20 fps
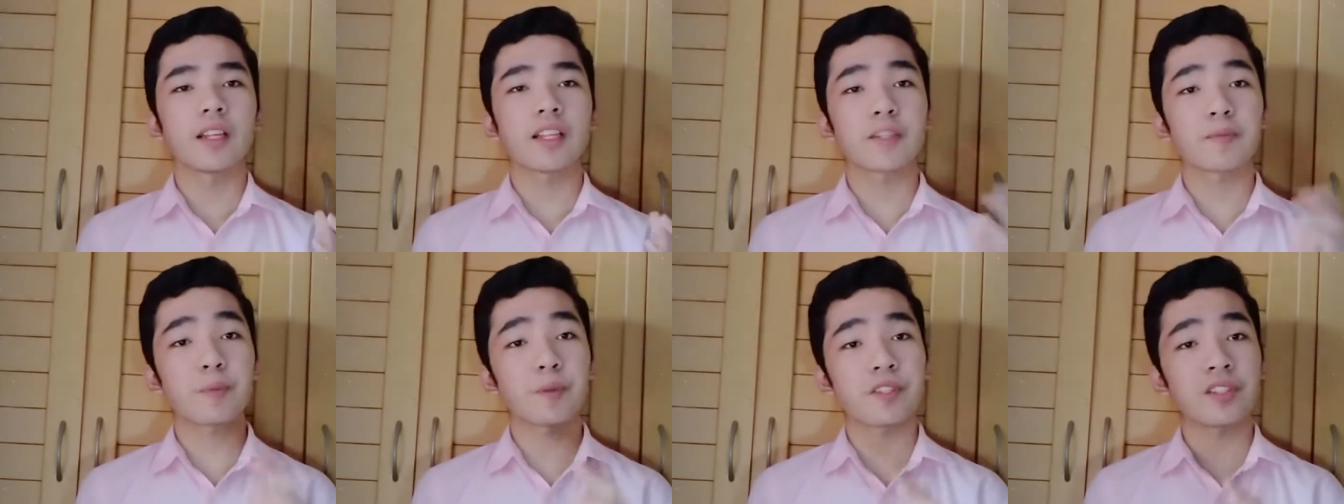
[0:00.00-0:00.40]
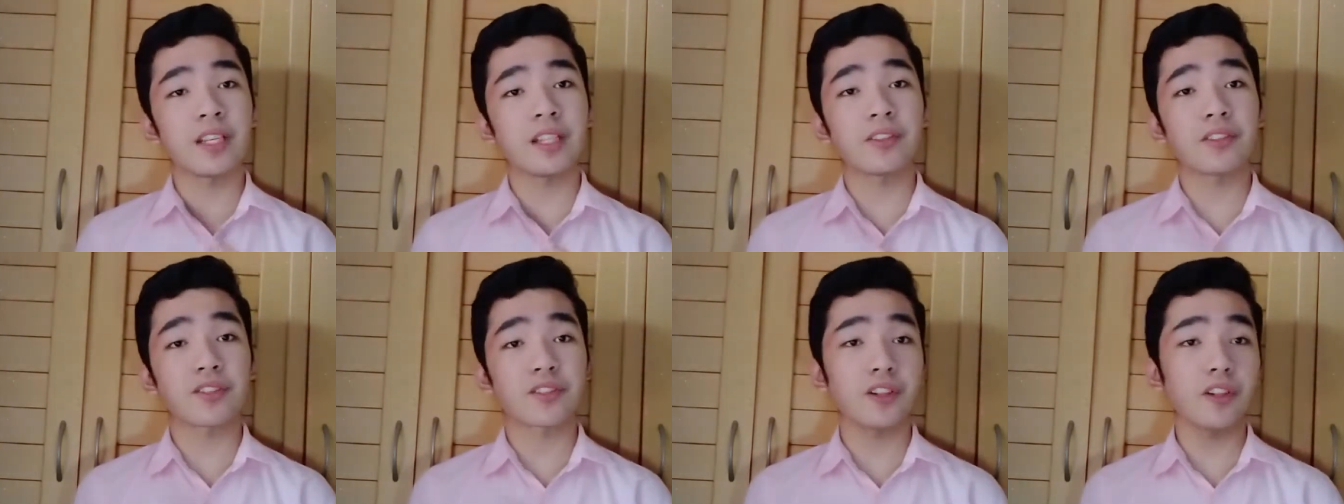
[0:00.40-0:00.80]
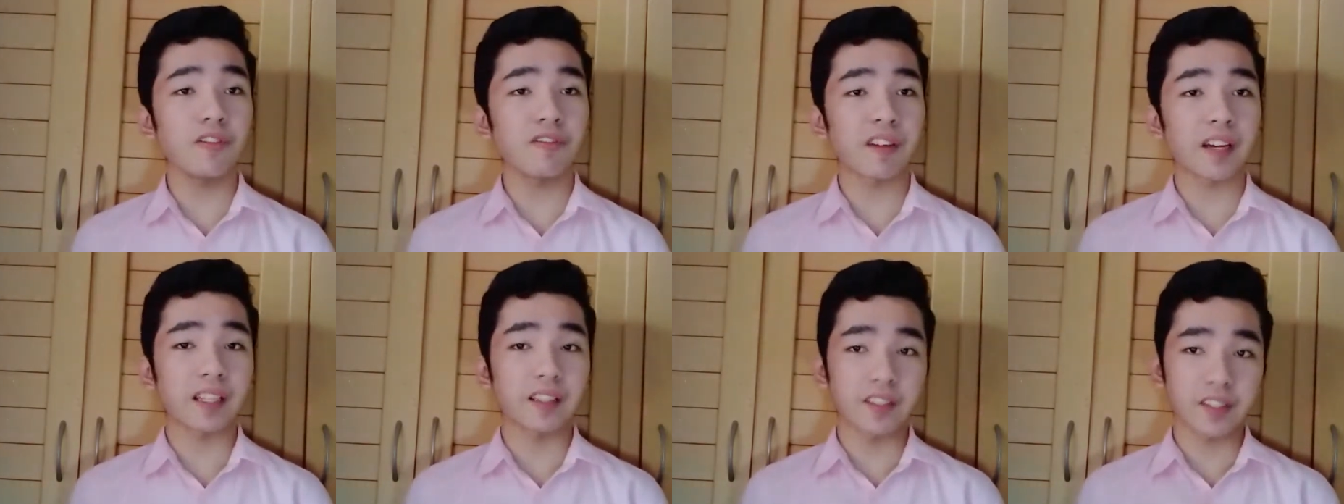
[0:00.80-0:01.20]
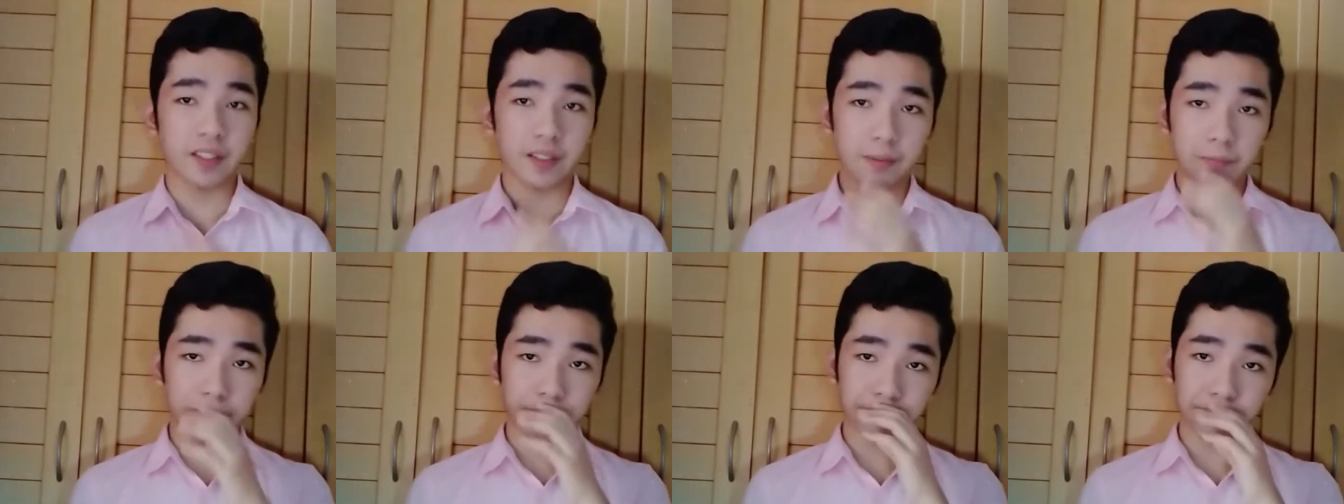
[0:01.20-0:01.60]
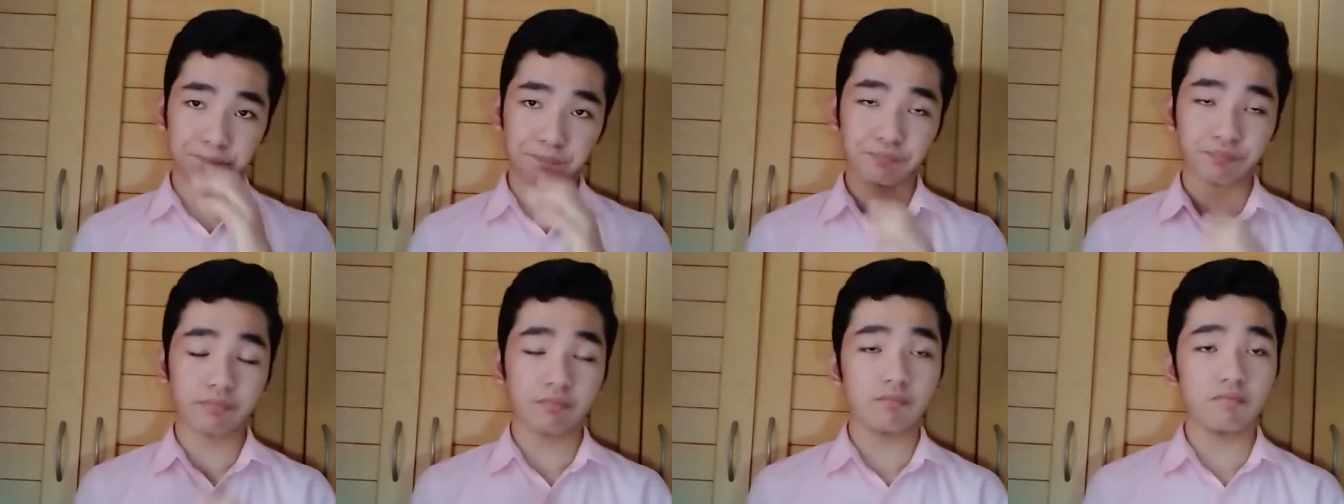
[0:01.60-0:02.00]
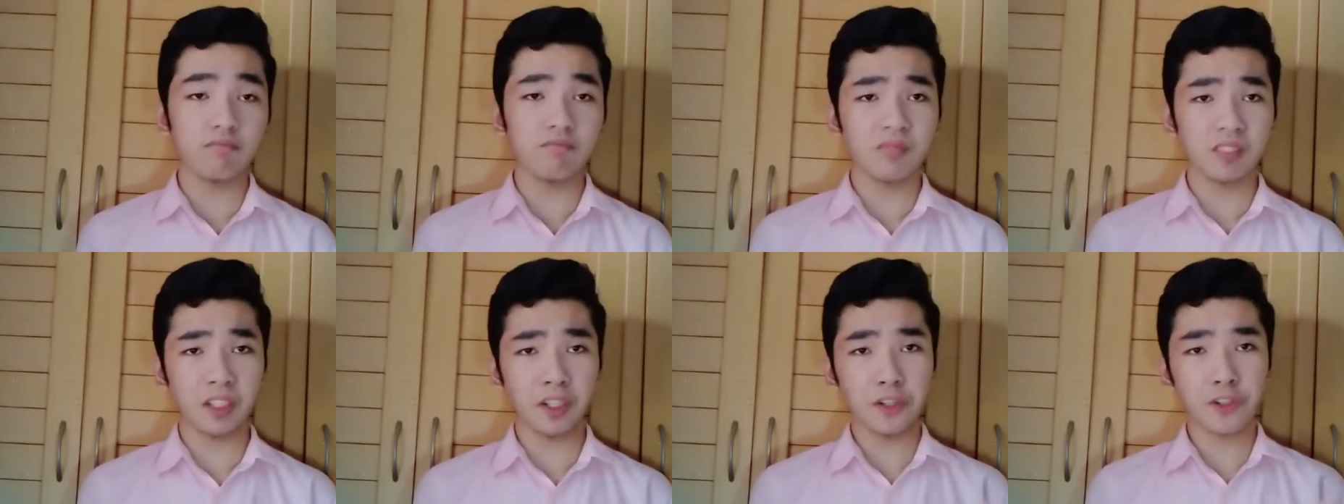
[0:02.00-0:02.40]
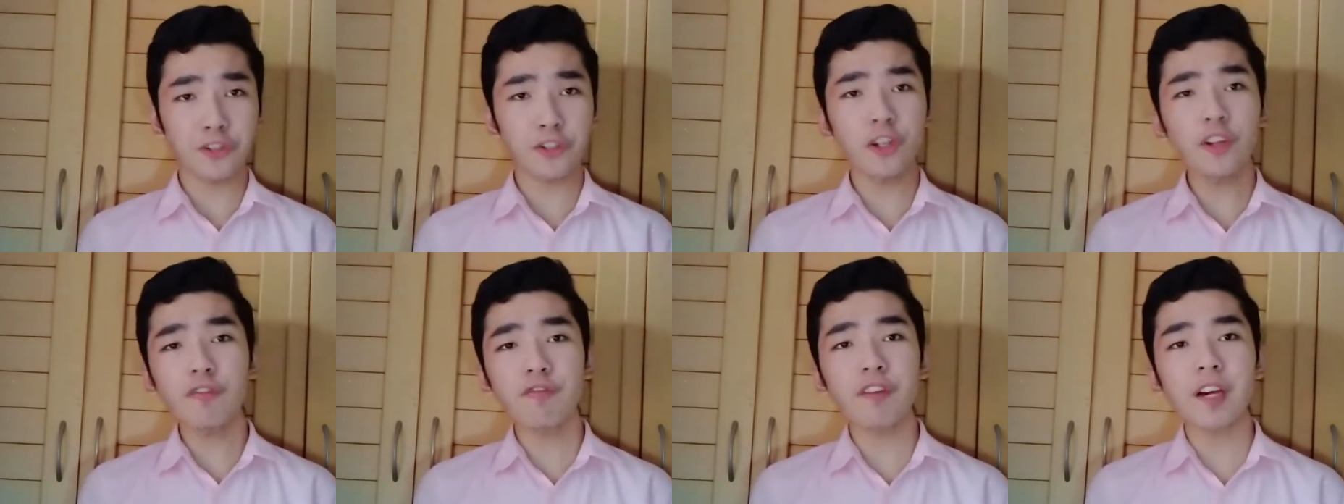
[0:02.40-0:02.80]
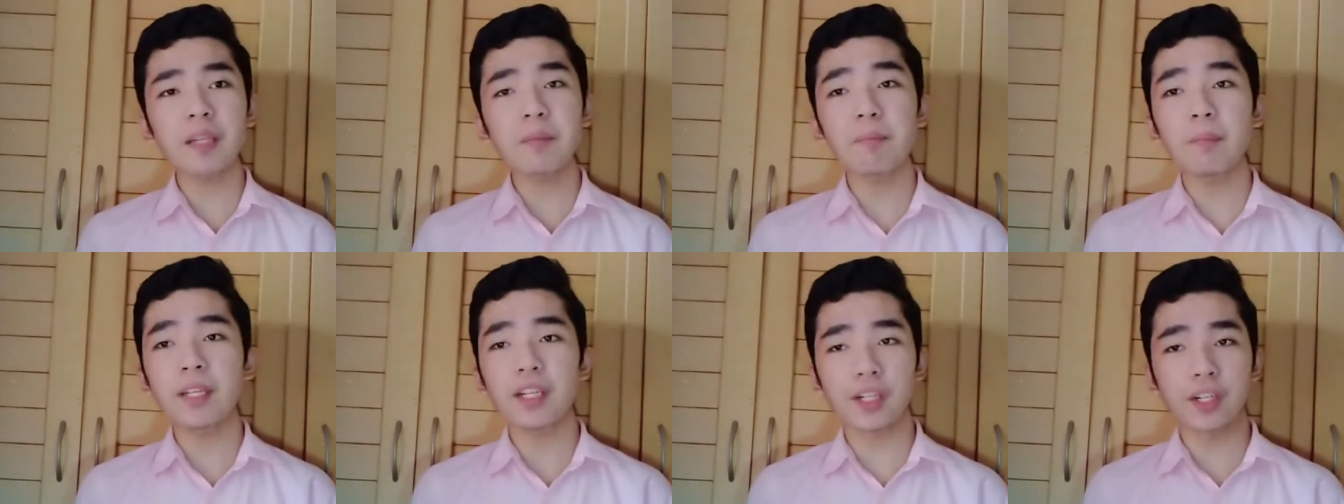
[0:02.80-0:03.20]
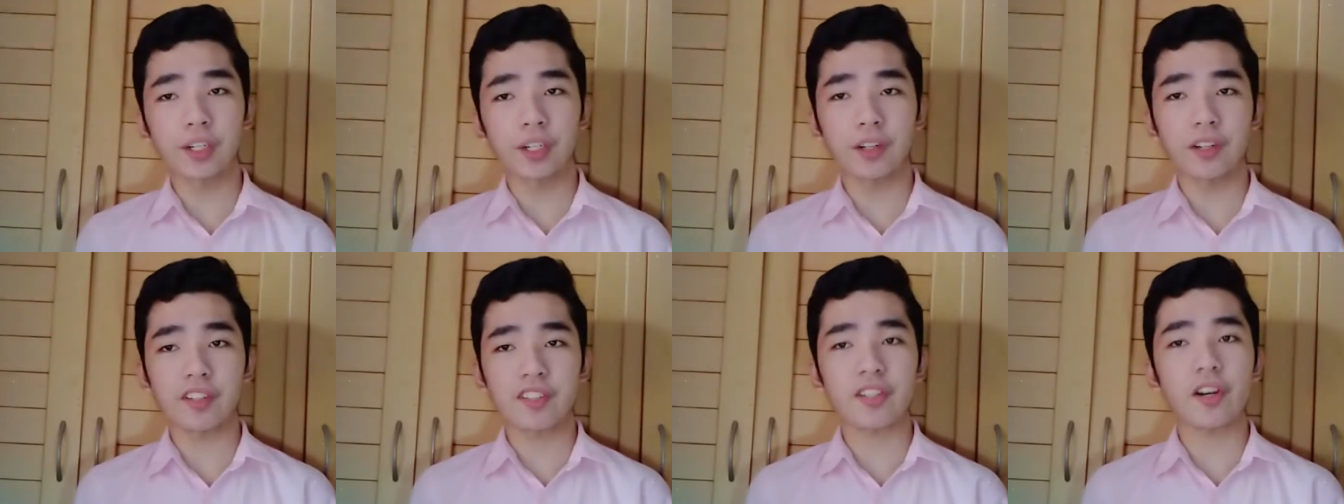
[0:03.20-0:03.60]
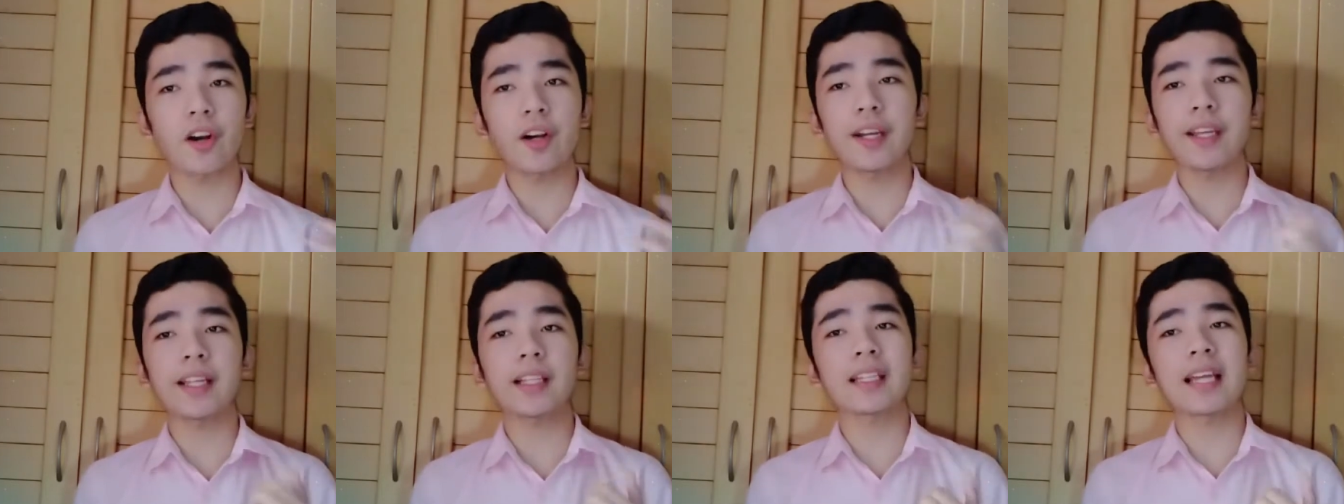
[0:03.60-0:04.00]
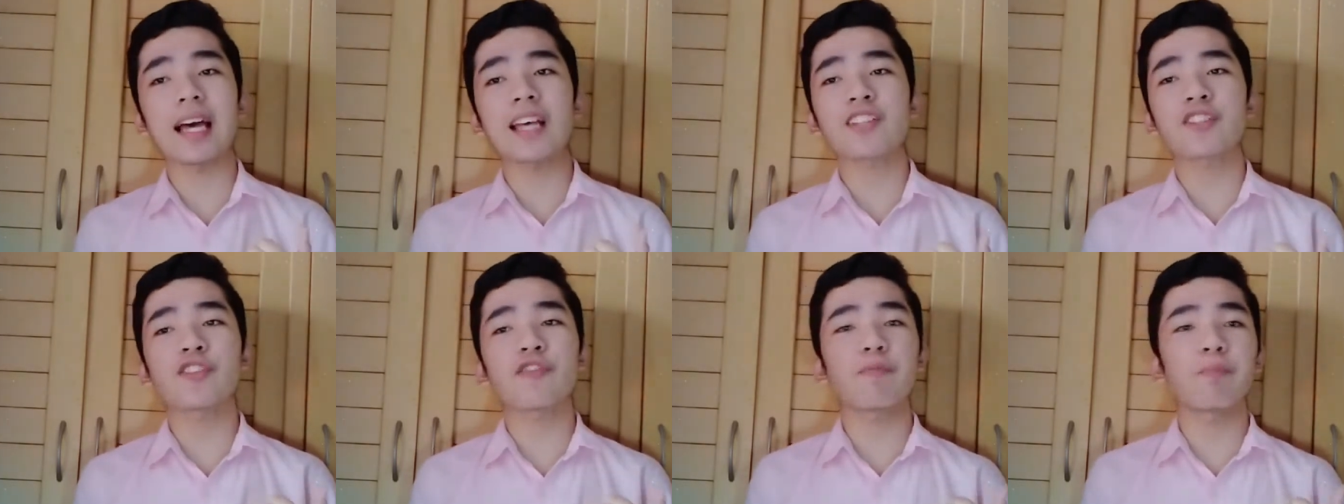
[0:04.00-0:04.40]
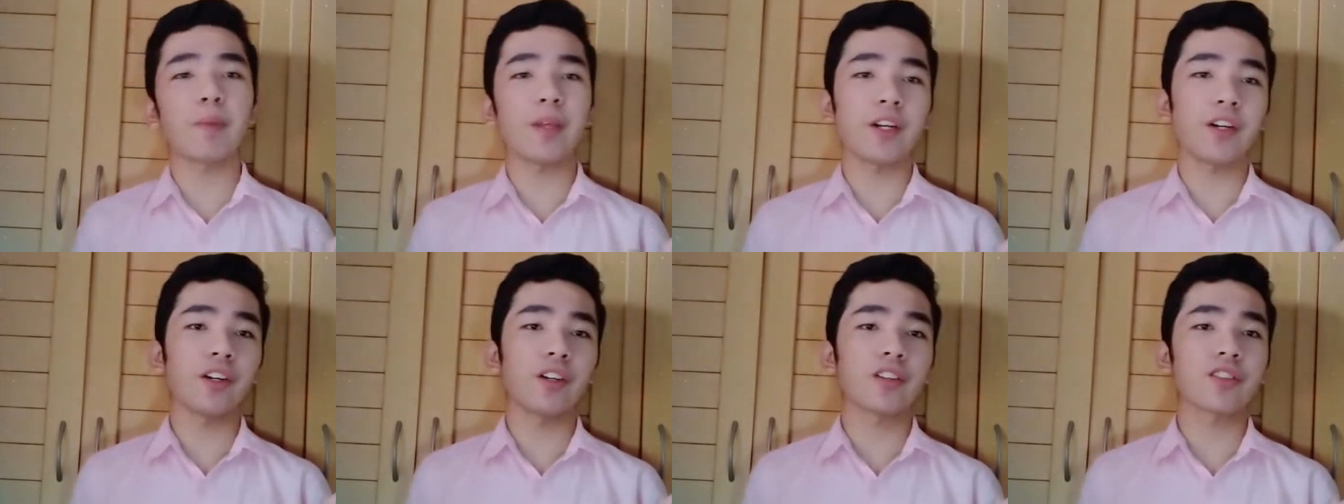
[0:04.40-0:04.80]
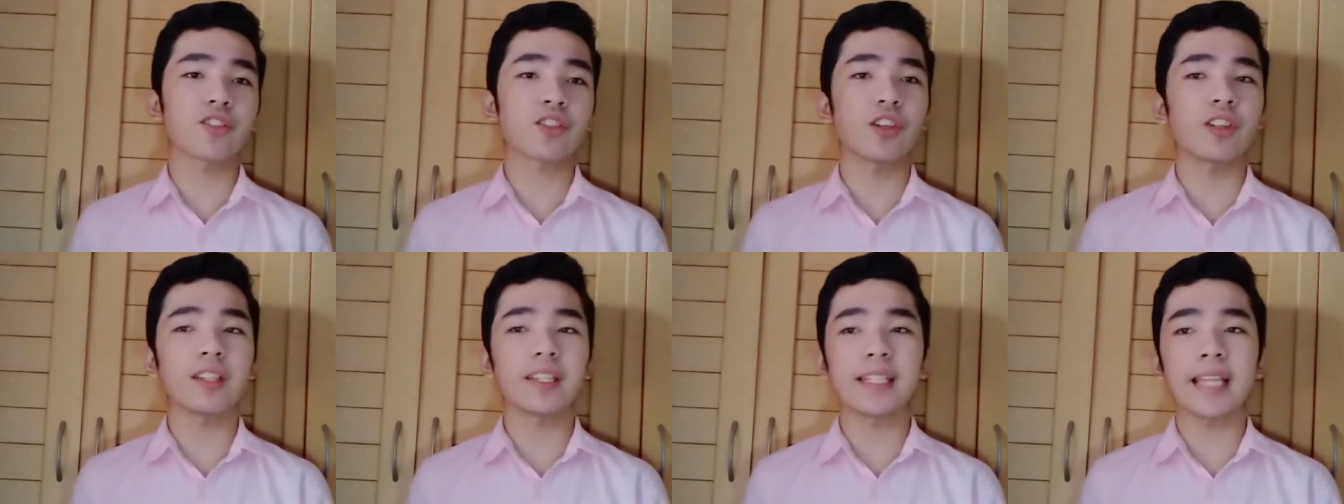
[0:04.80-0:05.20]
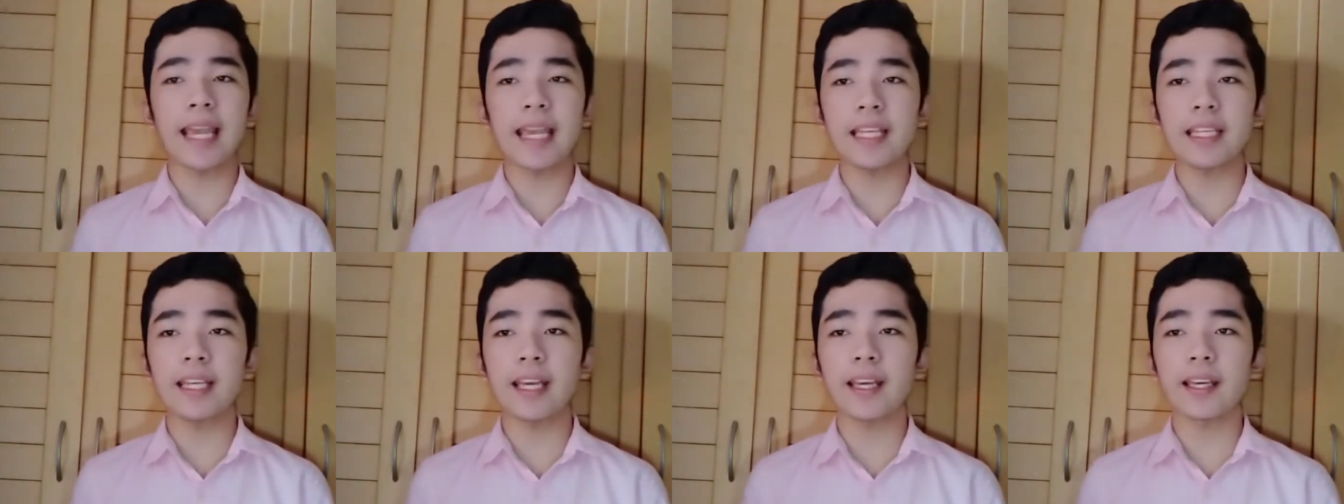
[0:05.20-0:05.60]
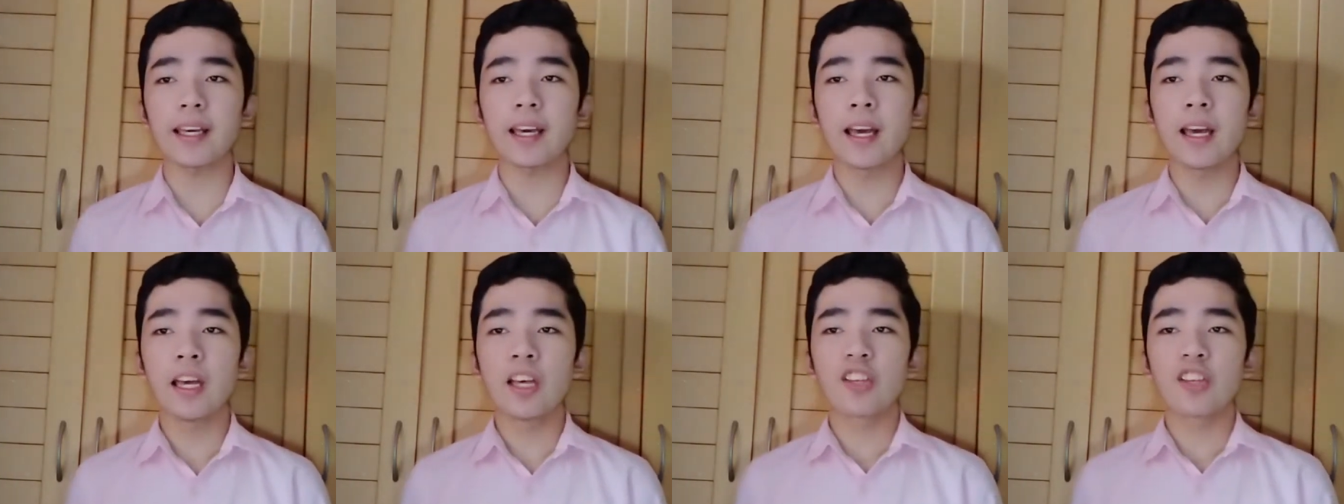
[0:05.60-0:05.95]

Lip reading: let's proceed to sulfites. Sulfide minerals are a class of minerals containing